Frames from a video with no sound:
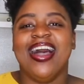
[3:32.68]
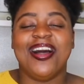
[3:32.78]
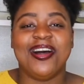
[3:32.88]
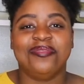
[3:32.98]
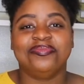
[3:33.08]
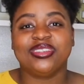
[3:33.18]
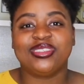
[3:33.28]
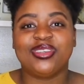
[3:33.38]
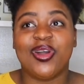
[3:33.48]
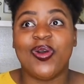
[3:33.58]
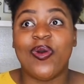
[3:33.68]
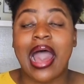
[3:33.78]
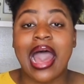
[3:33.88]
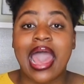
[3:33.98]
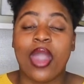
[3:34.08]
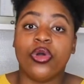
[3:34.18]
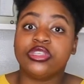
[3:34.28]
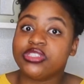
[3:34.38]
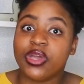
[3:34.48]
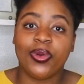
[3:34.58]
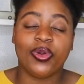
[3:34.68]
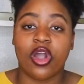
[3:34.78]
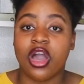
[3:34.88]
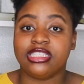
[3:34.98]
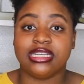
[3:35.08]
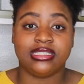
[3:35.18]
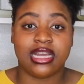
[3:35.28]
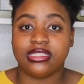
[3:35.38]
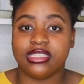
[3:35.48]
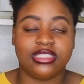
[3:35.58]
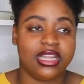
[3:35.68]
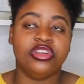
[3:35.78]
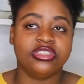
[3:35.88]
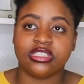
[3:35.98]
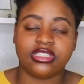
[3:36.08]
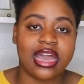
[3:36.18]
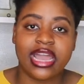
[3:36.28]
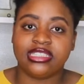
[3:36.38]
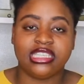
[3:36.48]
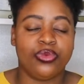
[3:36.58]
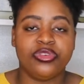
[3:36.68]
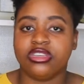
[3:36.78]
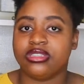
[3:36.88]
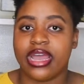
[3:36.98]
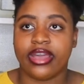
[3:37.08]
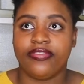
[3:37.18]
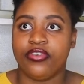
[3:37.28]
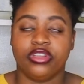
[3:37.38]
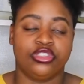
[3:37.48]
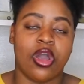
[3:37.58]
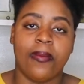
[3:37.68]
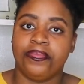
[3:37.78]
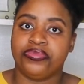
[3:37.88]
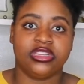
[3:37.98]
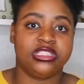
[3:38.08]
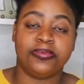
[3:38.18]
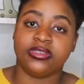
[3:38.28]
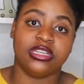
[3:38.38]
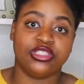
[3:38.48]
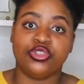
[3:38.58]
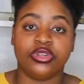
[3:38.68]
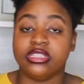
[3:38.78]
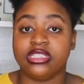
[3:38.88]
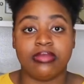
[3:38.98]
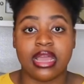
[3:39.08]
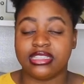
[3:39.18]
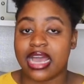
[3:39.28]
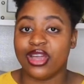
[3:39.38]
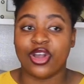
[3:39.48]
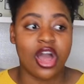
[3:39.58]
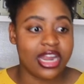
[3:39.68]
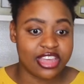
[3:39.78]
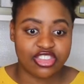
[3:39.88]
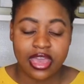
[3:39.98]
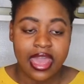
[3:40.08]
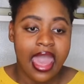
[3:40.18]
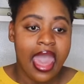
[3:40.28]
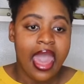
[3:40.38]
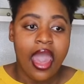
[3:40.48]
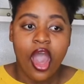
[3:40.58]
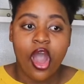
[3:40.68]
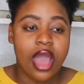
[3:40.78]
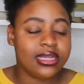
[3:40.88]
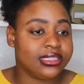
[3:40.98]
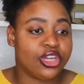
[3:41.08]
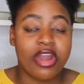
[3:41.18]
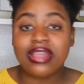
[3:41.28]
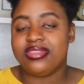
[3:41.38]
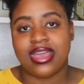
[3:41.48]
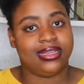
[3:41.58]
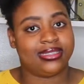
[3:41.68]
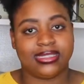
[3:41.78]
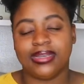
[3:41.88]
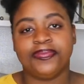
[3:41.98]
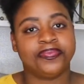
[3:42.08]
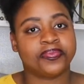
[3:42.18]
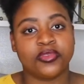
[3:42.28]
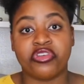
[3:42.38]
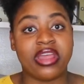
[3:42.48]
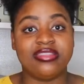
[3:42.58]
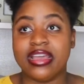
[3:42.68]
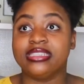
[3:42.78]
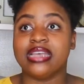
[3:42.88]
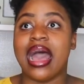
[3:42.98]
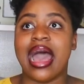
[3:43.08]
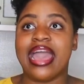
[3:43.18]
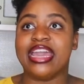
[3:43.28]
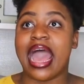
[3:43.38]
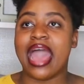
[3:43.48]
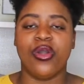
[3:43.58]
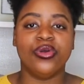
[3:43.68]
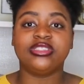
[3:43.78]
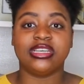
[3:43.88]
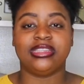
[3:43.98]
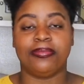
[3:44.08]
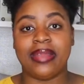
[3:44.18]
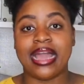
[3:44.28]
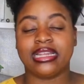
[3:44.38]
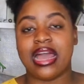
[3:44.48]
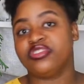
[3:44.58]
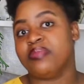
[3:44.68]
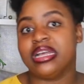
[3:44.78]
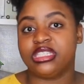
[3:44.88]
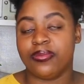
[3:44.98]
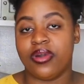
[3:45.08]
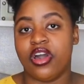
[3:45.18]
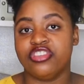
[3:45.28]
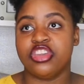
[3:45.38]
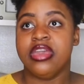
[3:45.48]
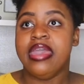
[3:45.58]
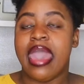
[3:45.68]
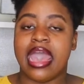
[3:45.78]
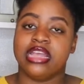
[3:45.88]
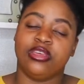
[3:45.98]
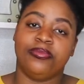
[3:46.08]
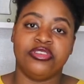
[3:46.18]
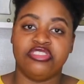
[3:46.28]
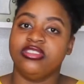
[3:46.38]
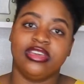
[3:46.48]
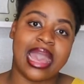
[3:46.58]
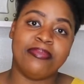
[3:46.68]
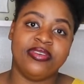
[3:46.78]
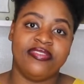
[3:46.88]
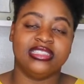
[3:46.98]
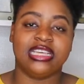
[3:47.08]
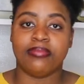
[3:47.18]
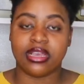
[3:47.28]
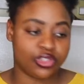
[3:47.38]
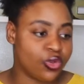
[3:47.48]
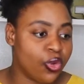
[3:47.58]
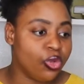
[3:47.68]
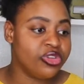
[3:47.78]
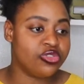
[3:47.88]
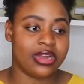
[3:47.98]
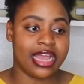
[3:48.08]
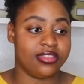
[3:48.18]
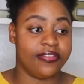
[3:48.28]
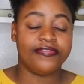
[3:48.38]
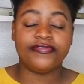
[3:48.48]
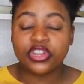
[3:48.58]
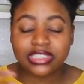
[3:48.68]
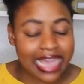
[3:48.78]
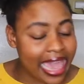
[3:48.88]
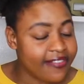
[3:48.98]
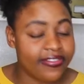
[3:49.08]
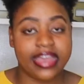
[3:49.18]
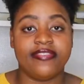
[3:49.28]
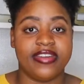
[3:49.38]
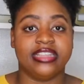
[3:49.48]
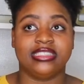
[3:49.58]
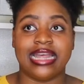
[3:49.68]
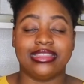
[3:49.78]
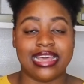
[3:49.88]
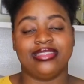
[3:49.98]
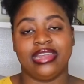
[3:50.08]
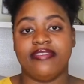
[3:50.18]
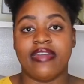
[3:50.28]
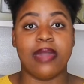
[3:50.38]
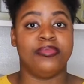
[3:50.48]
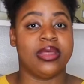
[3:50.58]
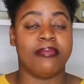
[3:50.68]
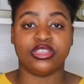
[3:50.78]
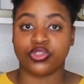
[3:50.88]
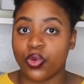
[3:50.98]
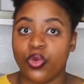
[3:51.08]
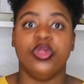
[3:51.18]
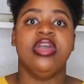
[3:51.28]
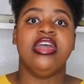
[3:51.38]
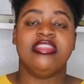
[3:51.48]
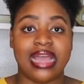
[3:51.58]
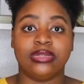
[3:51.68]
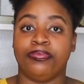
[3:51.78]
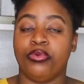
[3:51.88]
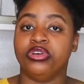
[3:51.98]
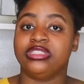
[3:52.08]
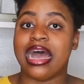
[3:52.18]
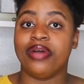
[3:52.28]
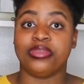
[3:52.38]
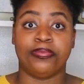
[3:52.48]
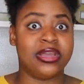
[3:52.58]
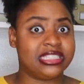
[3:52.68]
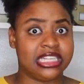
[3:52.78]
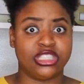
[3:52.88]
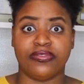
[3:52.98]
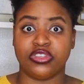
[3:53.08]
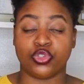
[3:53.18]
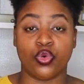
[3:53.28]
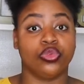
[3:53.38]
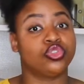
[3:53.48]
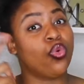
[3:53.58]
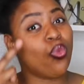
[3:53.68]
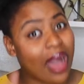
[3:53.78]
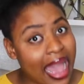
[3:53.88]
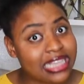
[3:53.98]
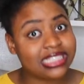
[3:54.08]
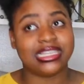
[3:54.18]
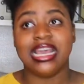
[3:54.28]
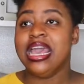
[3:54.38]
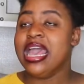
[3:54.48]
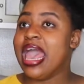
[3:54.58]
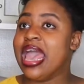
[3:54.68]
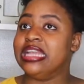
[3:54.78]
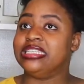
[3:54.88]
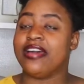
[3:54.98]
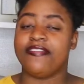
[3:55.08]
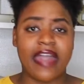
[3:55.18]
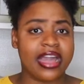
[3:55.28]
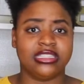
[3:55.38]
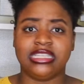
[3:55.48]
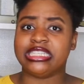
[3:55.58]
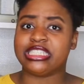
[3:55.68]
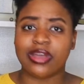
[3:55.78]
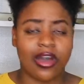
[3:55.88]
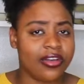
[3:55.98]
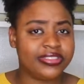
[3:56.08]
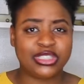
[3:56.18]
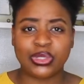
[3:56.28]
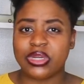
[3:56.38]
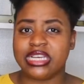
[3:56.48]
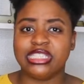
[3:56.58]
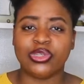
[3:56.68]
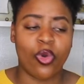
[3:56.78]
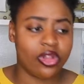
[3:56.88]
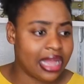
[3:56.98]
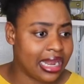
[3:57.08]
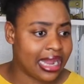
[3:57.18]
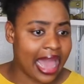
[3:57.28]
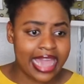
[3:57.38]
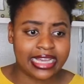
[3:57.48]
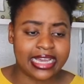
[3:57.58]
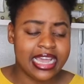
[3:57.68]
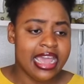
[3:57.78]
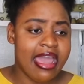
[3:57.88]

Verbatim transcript: um, so I also got inducted to Honor Society, which is like for the top 30% students in my entire college. Great things great things. I, I hosted the Black Lives Matter March and the Bridging the Gap event at my school, which were like the first ever events like that that ever happened at my school. That brought out the president of the school twice and uh, faculty, staff, students all alike.